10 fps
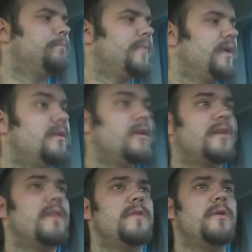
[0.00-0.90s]
It does
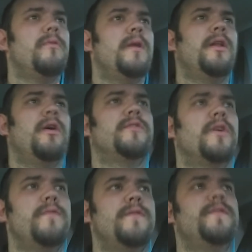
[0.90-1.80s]
give me a really nice
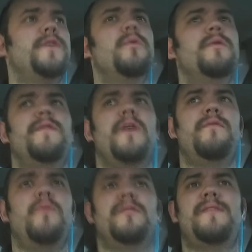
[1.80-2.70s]
overview
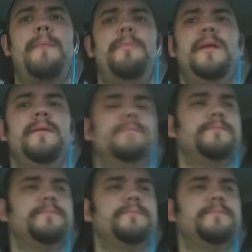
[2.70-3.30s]
of what's happening